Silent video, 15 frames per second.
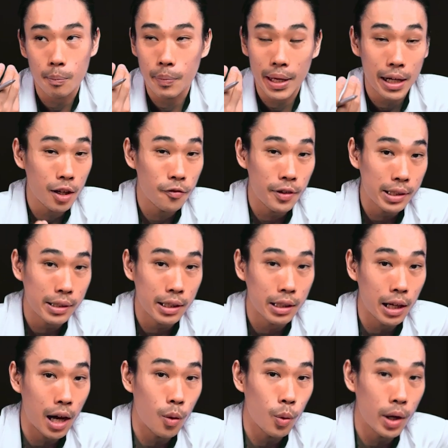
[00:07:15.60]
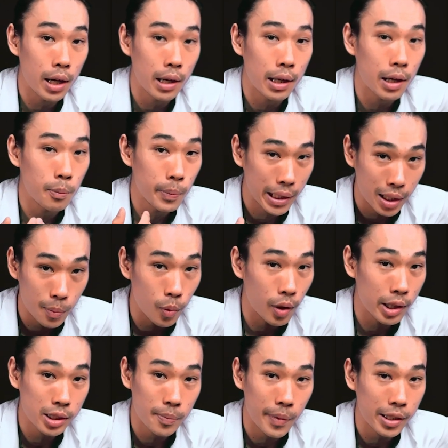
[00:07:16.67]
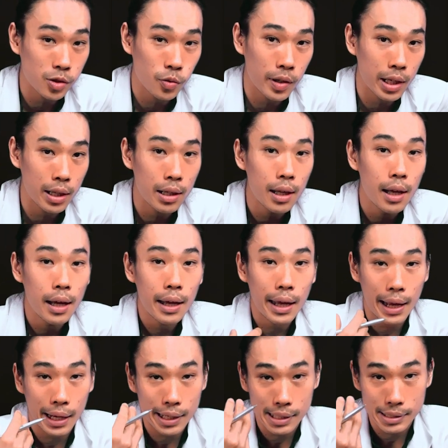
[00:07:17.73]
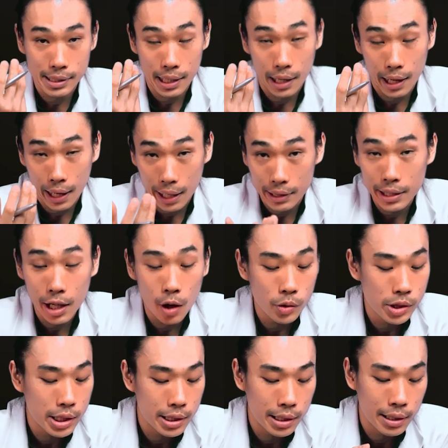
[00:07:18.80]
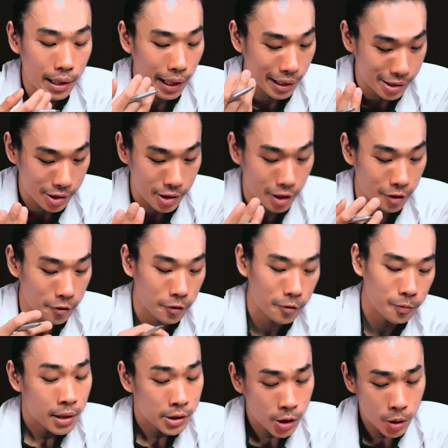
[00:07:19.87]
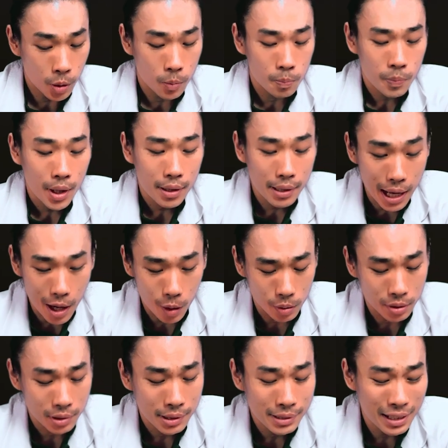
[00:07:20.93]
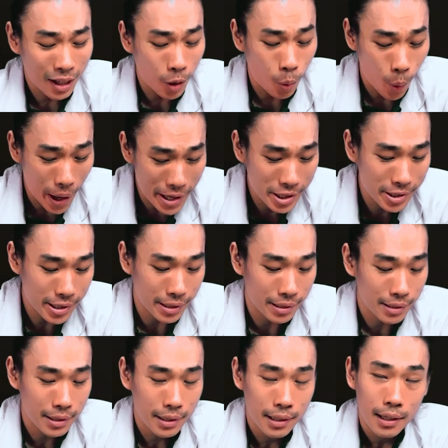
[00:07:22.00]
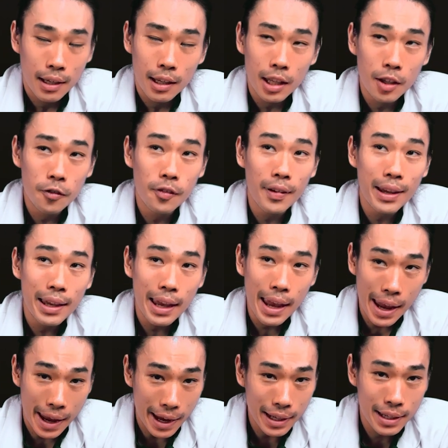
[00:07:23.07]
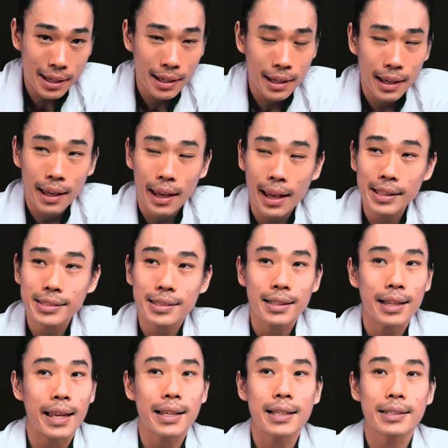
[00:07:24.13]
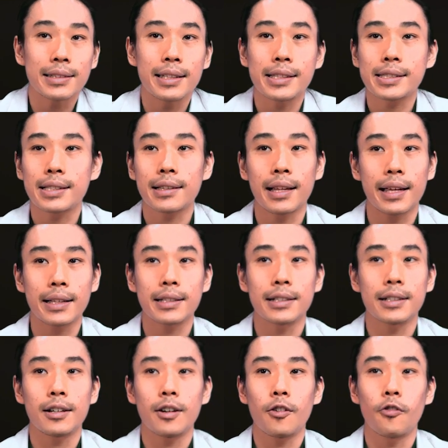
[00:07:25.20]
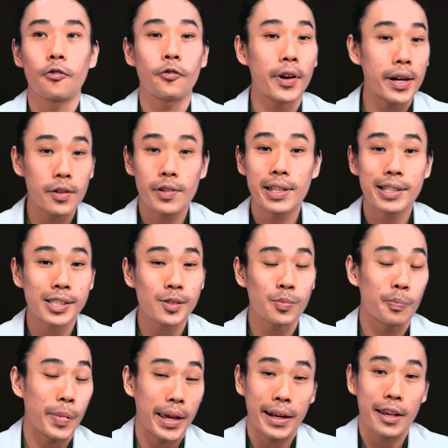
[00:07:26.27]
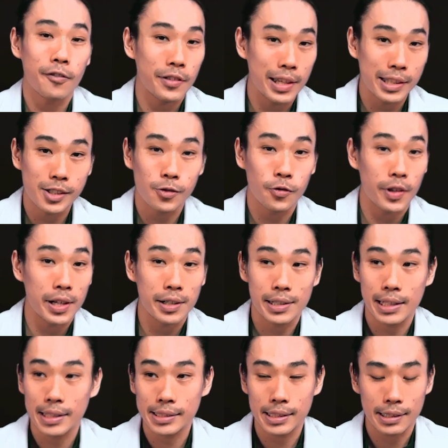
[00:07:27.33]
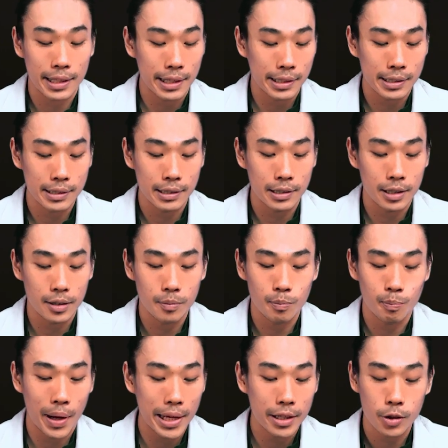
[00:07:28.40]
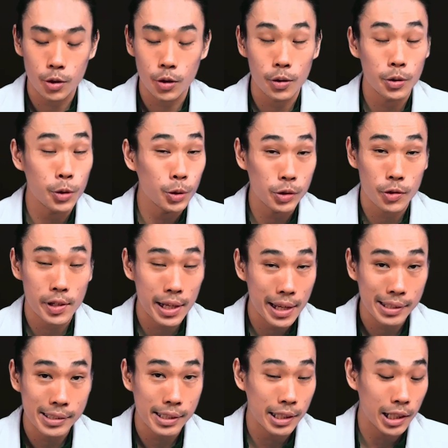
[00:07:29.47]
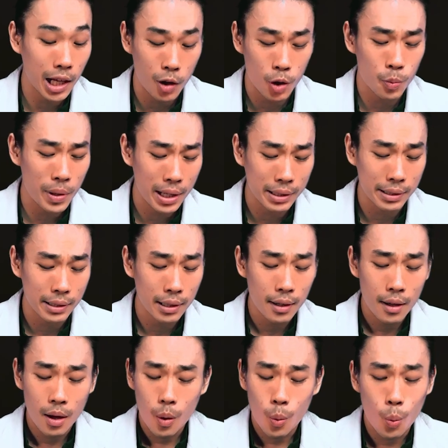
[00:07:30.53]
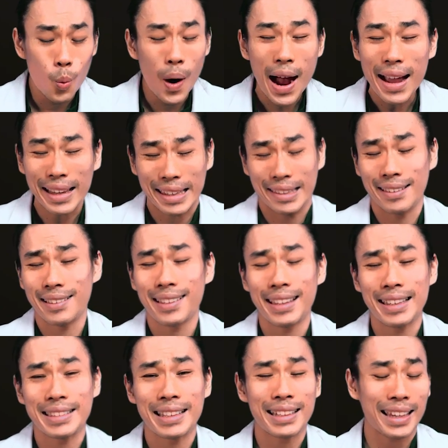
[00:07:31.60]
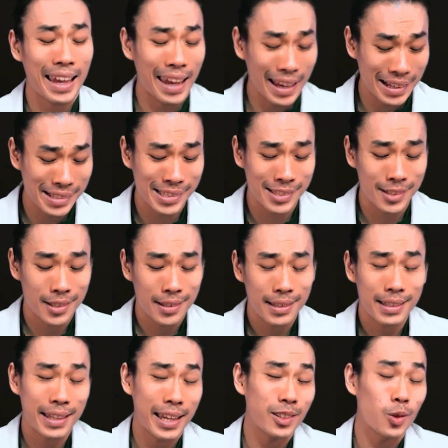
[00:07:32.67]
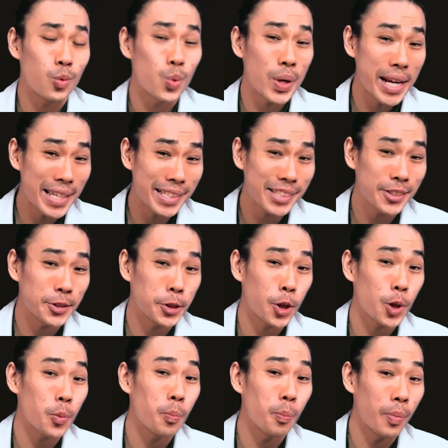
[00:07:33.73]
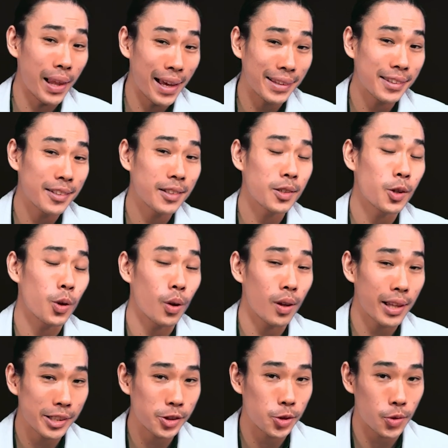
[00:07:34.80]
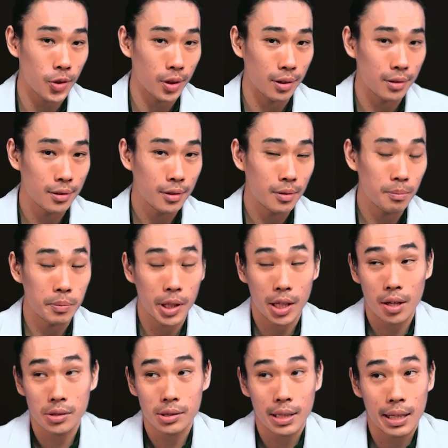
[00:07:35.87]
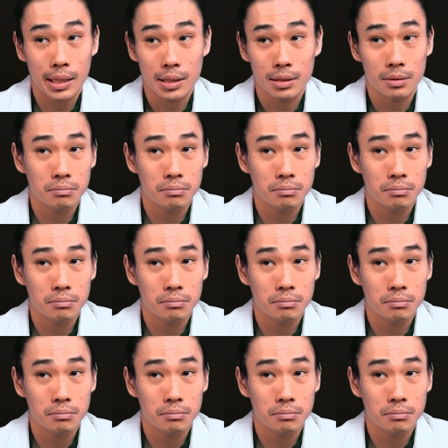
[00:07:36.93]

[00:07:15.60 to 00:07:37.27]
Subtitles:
benefit in our metabolism as well, act as antioxidant and stuff. So now the question, if egg has like this like various benefits, various like micronutrients in our body, why eating eggs can raise your blood cholesterol? Because like